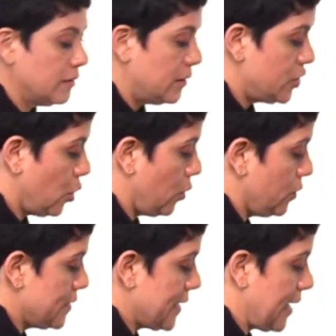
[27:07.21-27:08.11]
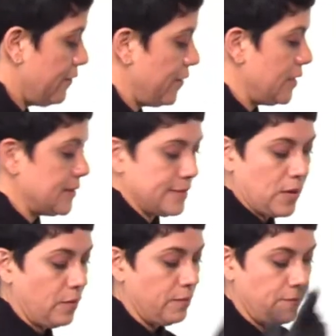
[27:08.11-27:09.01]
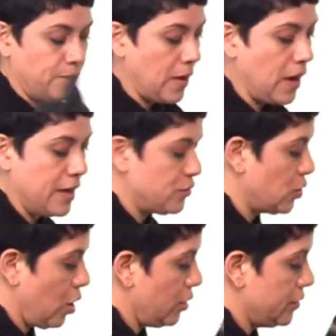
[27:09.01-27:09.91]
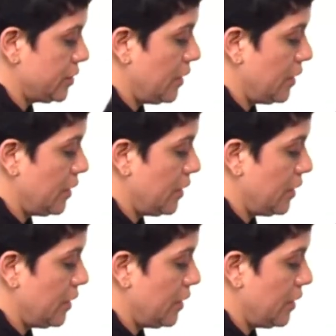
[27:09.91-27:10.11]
So say if it's $100.